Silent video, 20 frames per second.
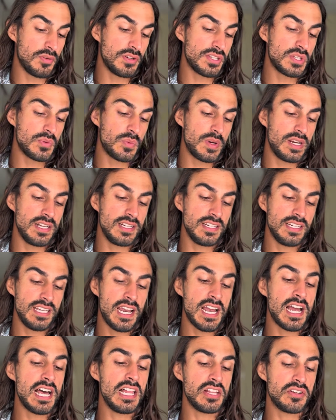sweet and
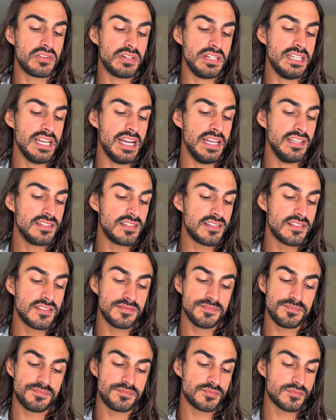calorie dense.
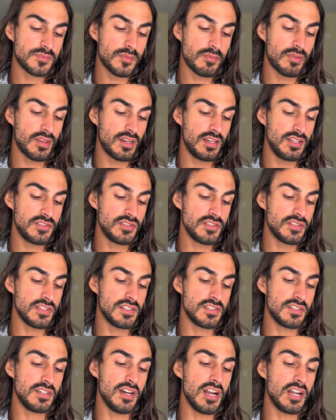It's
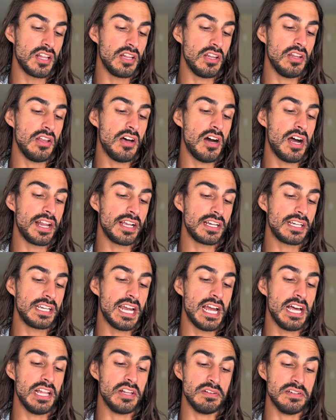got a lot of
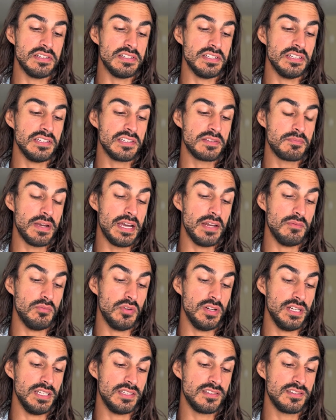calories in this bad
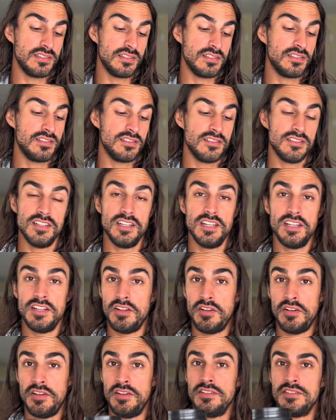boy.
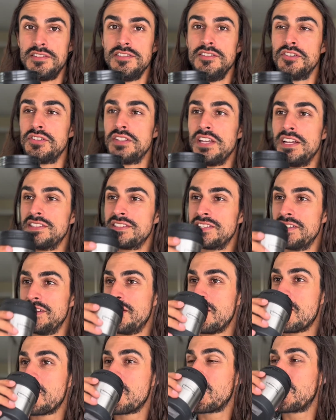You'll taste it.
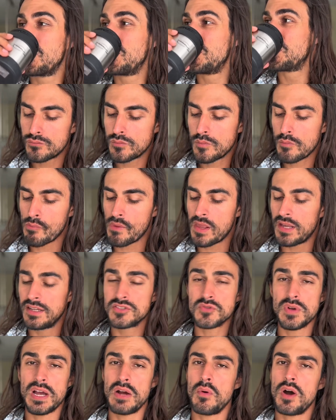That's
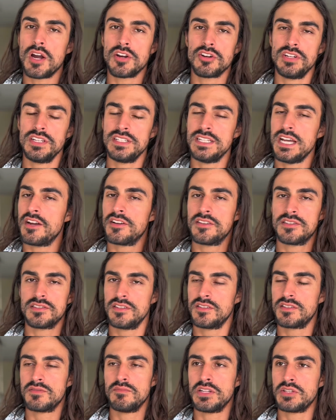why I watered it down.
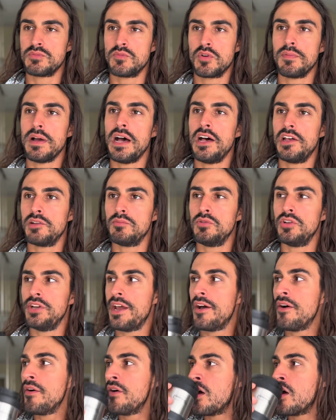It's much more palatable now.